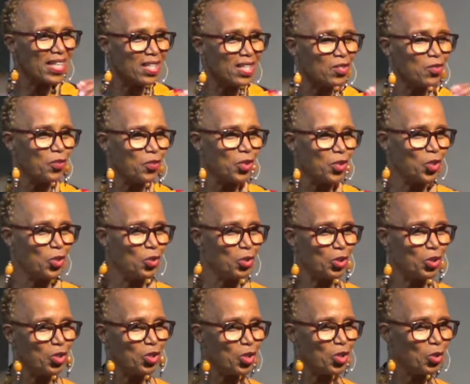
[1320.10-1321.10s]
is for you
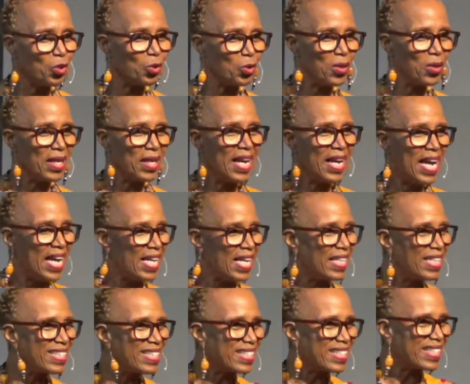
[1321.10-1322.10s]
to do,
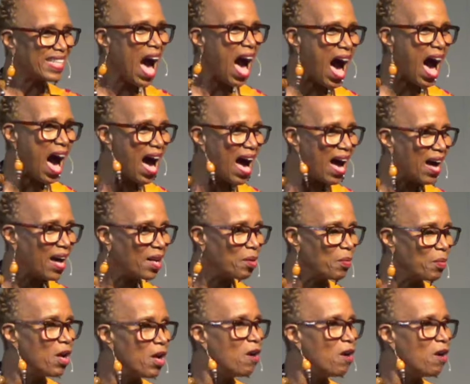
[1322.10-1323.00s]
it is time